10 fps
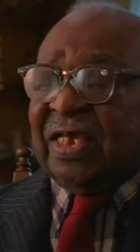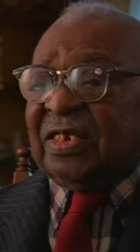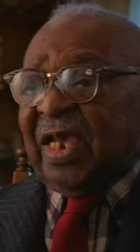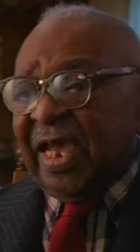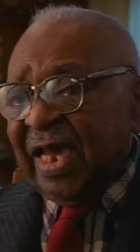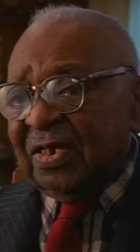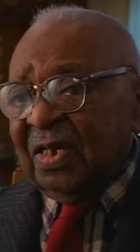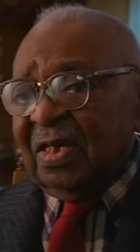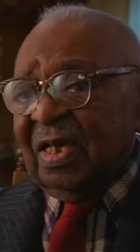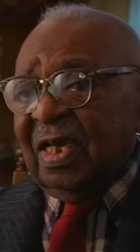
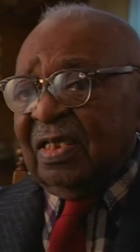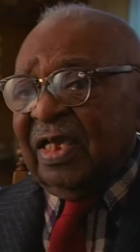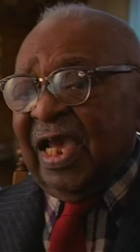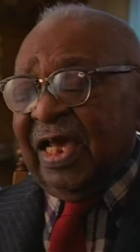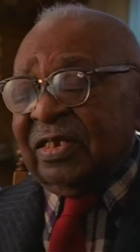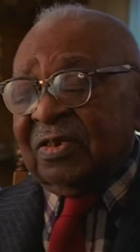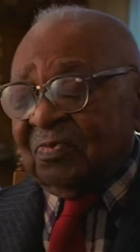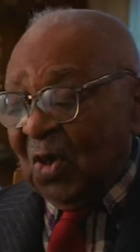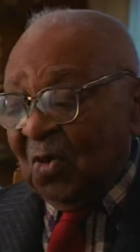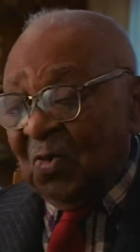Indiana. They had it
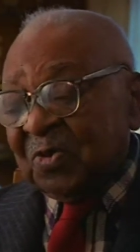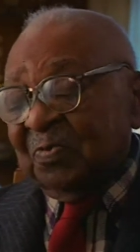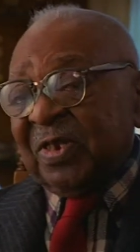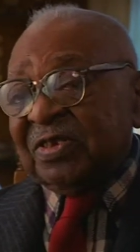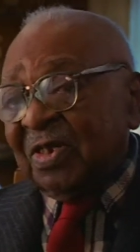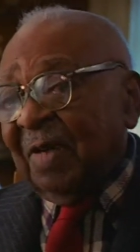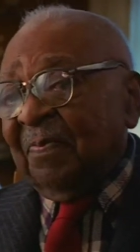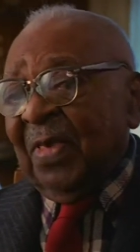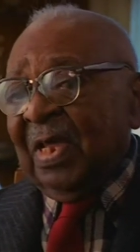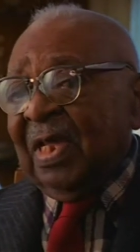almost buttoned
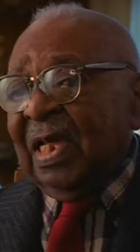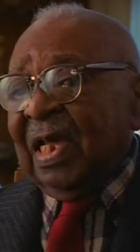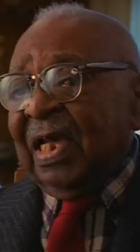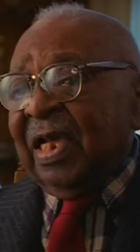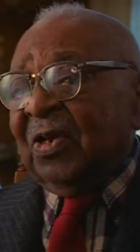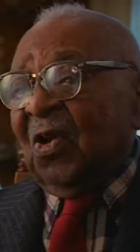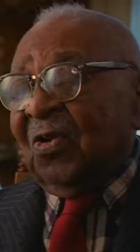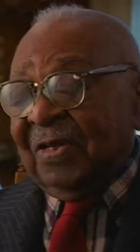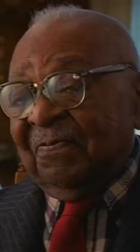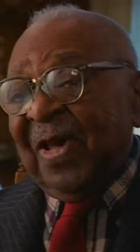up and
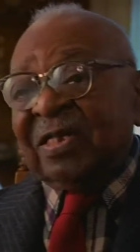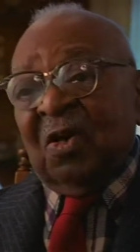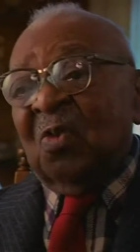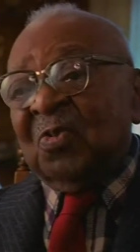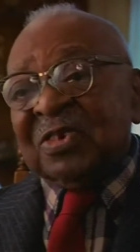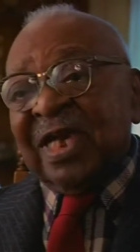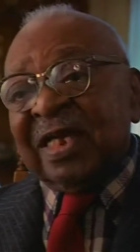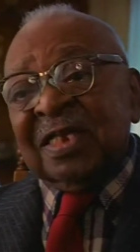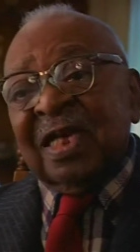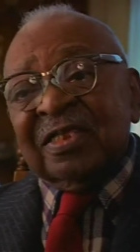all. In fact, almost
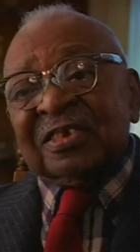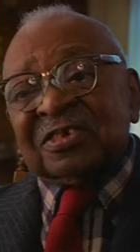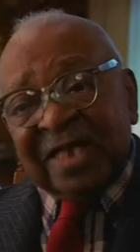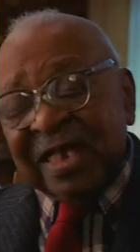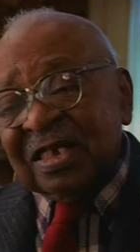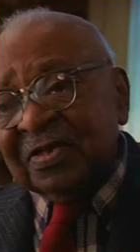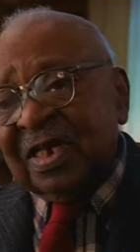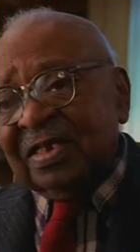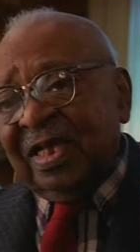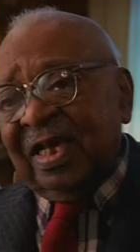had the state of
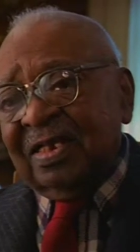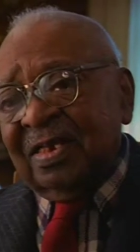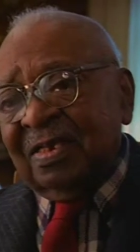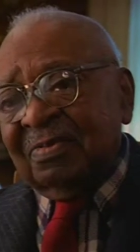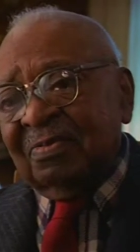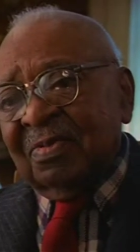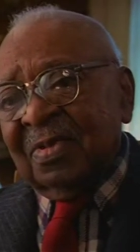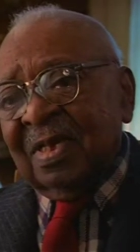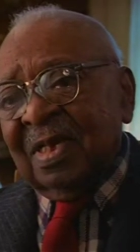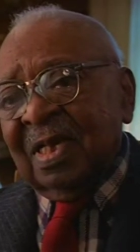Indiana.
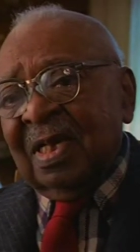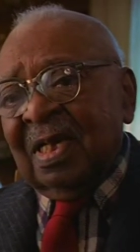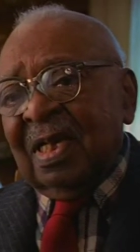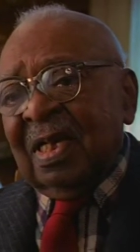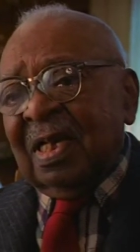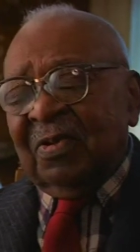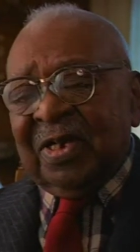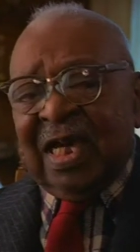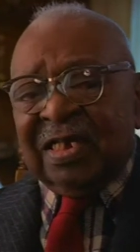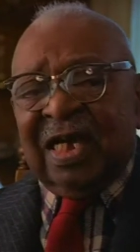
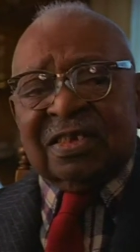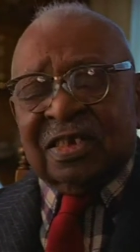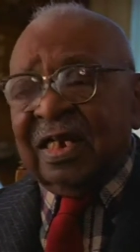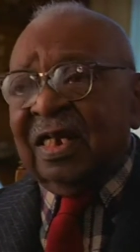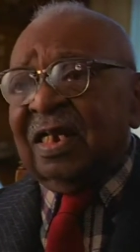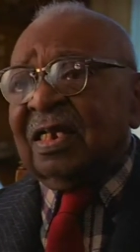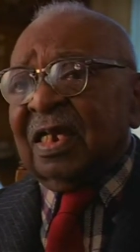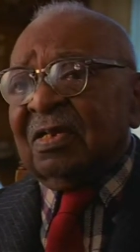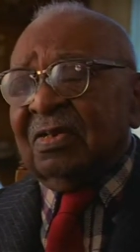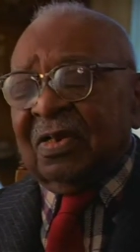When I got there
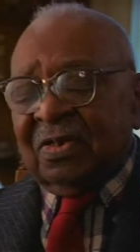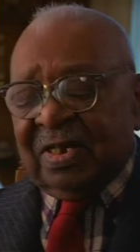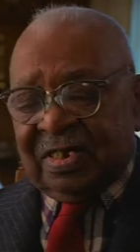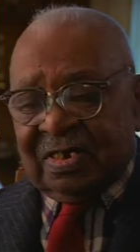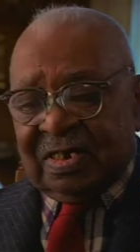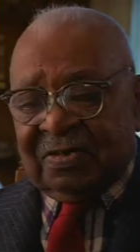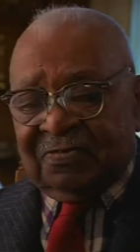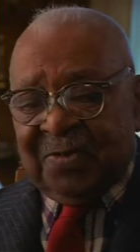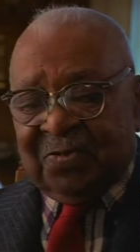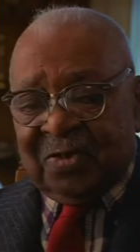in
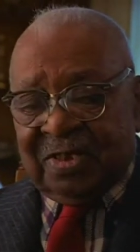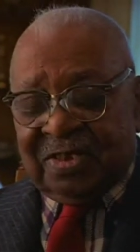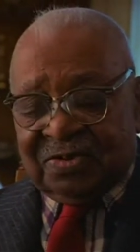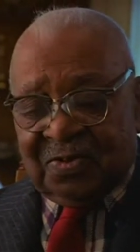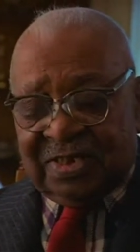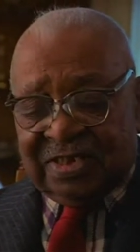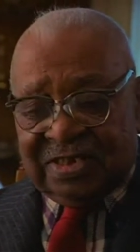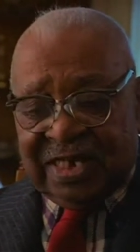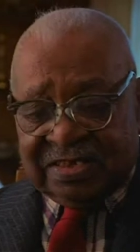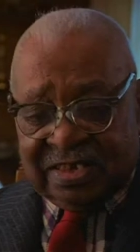February the 20th,
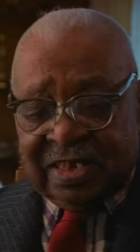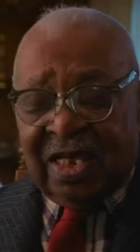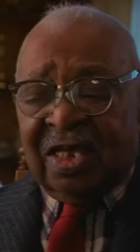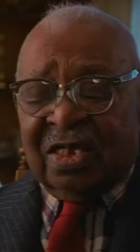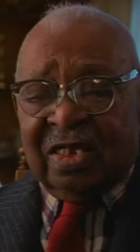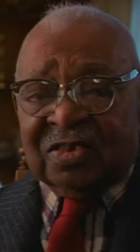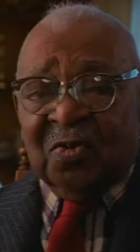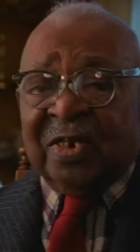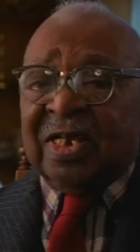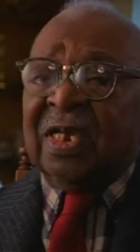
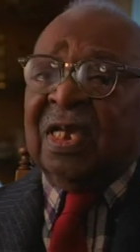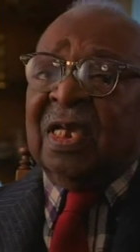1920,